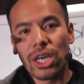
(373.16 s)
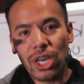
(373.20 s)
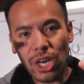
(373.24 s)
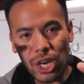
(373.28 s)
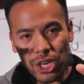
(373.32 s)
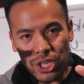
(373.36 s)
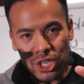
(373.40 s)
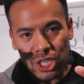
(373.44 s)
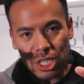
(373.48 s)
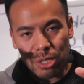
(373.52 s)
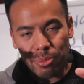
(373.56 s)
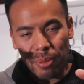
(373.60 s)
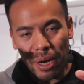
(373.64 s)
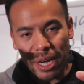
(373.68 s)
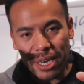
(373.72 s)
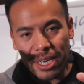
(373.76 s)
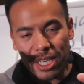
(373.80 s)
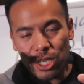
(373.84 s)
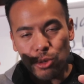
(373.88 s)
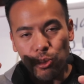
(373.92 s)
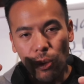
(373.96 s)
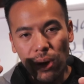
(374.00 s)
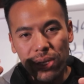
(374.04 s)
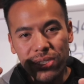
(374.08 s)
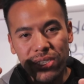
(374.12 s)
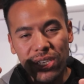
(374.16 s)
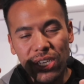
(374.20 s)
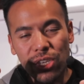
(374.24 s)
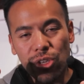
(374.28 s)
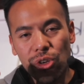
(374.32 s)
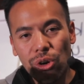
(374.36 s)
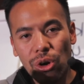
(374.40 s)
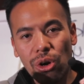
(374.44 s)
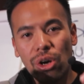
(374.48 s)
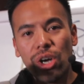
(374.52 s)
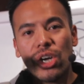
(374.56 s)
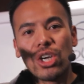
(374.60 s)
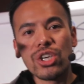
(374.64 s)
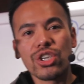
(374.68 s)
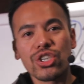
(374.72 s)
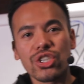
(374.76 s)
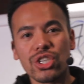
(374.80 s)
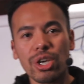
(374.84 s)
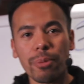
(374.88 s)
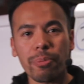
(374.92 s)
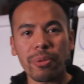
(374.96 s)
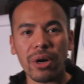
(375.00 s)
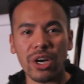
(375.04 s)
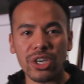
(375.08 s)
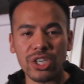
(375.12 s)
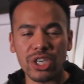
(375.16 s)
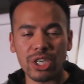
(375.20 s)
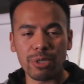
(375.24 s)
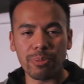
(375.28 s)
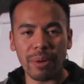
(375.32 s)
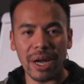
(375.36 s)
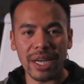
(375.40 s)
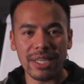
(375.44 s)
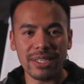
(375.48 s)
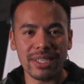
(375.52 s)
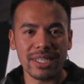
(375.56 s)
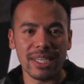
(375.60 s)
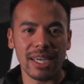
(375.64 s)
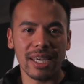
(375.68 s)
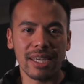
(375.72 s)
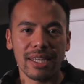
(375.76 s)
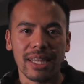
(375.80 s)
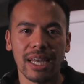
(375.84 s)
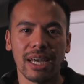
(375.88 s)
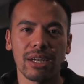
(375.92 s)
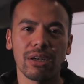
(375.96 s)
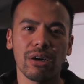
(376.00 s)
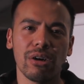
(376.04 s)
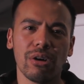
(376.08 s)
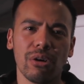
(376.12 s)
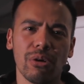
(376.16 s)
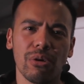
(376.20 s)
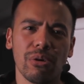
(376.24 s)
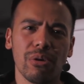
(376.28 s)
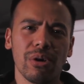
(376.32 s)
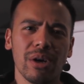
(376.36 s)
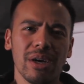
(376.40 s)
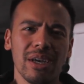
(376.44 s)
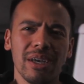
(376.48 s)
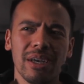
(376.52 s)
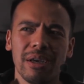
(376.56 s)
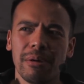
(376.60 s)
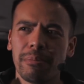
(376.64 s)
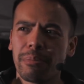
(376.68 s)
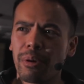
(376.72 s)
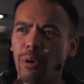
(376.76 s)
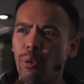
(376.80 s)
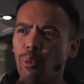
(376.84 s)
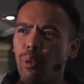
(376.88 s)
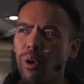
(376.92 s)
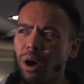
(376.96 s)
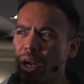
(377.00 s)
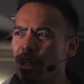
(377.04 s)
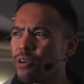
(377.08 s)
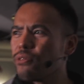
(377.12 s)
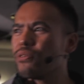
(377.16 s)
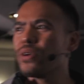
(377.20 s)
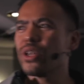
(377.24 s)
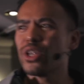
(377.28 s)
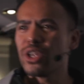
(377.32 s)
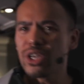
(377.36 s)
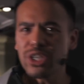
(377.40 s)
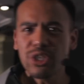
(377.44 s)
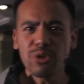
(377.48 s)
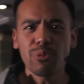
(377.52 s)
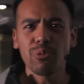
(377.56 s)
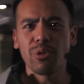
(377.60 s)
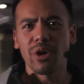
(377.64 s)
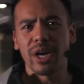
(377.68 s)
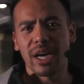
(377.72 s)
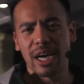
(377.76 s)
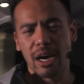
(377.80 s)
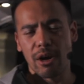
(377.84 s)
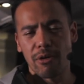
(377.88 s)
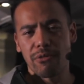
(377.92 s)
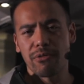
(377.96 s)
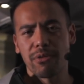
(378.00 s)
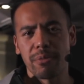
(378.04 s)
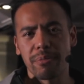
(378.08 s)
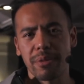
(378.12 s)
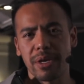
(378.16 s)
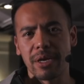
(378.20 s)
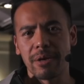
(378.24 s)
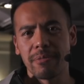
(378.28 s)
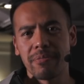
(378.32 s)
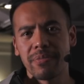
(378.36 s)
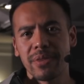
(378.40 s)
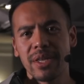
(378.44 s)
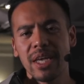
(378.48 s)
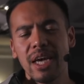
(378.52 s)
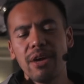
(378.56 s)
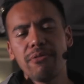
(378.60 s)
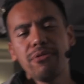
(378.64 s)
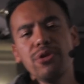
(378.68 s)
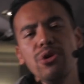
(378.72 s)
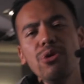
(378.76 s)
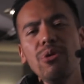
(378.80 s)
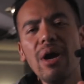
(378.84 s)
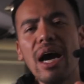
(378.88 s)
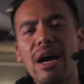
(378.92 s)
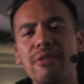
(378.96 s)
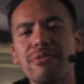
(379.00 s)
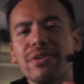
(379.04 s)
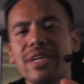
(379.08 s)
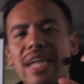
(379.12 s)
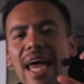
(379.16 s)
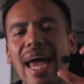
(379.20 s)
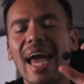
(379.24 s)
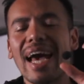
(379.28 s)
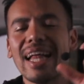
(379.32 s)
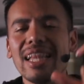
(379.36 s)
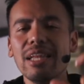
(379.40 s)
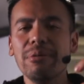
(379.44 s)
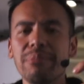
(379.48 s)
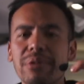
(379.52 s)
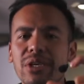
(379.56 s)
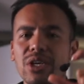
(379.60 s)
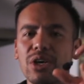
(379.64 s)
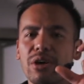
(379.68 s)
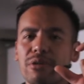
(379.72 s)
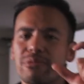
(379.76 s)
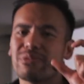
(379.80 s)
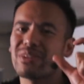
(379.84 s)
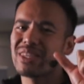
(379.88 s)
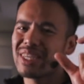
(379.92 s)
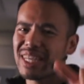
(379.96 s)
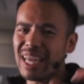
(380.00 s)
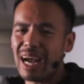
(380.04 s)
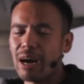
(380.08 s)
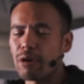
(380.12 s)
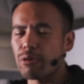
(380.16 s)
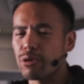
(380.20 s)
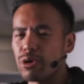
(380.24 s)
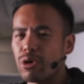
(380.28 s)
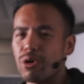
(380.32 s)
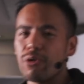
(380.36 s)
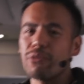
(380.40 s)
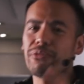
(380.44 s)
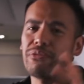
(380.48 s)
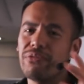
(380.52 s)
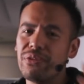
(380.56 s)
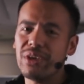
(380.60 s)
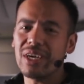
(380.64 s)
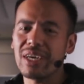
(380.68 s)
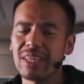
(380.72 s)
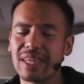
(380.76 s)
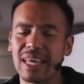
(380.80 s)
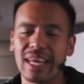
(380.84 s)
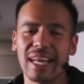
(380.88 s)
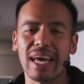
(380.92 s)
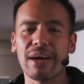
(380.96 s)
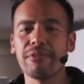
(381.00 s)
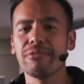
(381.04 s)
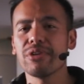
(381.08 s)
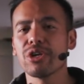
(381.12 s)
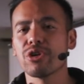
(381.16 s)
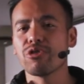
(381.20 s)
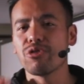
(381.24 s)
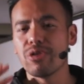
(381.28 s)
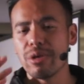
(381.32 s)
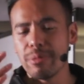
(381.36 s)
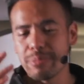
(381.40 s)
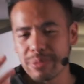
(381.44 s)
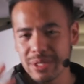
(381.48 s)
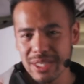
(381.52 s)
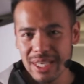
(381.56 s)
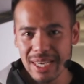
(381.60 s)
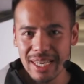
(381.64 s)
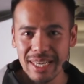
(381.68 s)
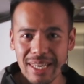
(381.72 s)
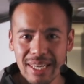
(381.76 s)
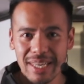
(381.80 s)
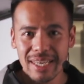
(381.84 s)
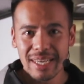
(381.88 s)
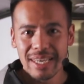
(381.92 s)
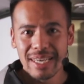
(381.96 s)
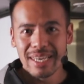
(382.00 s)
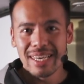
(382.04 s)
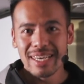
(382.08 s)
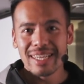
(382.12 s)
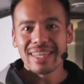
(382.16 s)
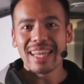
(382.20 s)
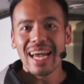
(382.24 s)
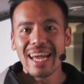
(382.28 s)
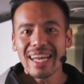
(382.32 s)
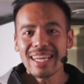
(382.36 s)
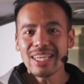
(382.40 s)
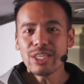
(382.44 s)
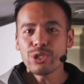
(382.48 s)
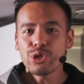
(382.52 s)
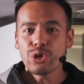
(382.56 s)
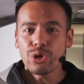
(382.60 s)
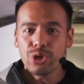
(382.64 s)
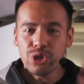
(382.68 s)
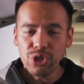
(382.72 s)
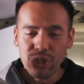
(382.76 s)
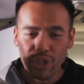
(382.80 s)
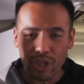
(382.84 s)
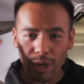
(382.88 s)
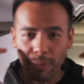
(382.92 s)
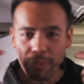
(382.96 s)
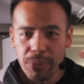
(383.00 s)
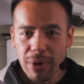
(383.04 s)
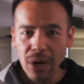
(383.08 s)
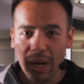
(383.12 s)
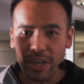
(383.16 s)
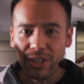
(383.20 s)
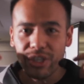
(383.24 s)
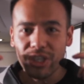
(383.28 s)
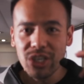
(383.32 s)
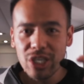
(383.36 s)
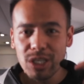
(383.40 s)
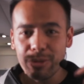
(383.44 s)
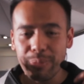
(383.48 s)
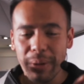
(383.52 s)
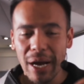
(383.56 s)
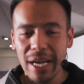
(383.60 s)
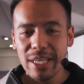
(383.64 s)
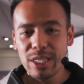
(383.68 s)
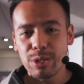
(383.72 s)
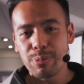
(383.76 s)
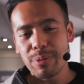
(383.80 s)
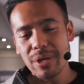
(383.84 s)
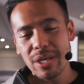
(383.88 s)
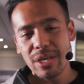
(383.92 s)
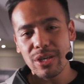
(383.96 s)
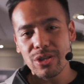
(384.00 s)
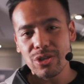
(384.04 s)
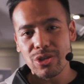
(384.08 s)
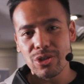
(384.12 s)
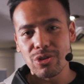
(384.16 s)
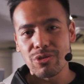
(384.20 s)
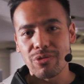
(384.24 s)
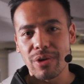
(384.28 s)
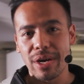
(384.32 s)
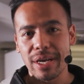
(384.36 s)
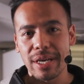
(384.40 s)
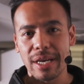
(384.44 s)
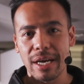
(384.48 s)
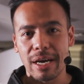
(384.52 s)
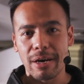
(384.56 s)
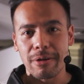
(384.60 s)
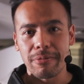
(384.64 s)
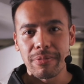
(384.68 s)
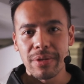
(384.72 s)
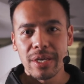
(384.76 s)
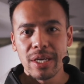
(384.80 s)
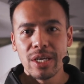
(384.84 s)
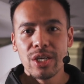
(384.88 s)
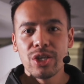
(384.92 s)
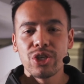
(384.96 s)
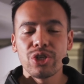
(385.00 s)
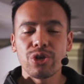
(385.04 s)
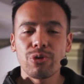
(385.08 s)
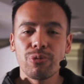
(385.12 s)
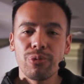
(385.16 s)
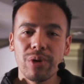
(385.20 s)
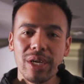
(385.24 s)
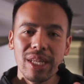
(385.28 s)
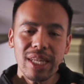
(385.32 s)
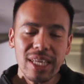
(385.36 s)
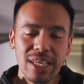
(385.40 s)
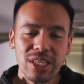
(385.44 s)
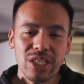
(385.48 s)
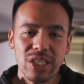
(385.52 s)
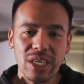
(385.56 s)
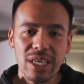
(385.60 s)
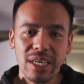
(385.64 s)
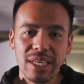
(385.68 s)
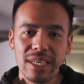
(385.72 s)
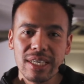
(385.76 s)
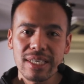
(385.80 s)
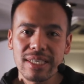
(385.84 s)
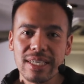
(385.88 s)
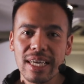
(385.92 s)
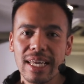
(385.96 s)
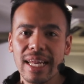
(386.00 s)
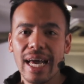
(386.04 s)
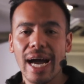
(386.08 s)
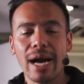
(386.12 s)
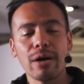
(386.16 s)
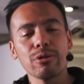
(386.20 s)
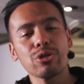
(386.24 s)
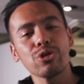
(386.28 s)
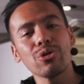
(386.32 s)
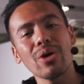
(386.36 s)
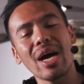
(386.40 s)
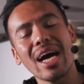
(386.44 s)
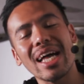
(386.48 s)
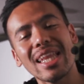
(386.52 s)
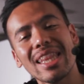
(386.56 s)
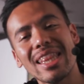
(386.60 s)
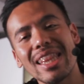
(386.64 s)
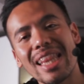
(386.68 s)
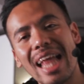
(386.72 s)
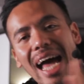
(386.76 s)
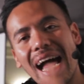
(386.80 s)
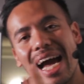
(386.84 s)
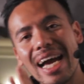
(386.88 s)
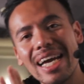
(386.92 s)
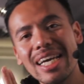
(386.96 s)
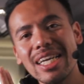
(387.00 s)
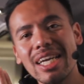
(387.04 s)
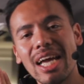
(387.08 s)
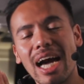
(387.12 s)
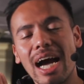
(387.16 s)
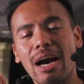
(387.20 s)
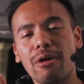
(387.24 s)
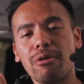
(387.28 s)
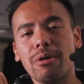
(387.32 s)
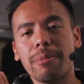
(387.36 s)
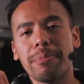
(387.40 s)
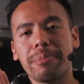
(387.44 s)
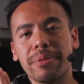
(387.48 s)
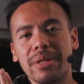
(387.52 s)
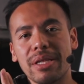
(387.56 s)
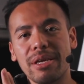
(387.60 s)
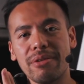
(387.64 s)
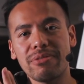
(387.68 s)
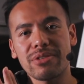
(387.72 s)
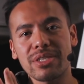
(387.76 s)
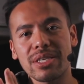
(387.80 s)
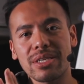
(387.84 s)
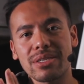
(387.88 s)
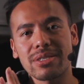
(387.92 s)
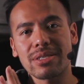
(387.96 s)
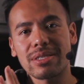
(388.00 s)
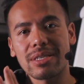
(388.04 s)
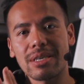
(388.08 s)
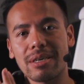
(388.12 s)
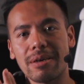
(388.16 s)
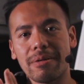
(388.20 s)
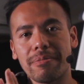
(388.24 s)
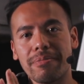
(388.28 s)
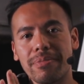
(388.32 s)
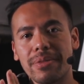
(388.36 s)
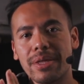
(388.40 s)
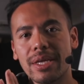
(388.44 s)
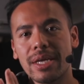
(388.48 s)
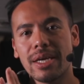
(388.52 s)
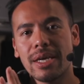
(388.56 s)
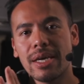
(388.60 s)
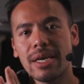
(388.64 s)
conscious mind. It's what's in your subconscious mind saying that, oh, but what if it doesn't work out for me? If you have an element of doubt or fear that ever creeps in, that is your subconscious mind speaking to you right now. So we need to understand how to align our belief system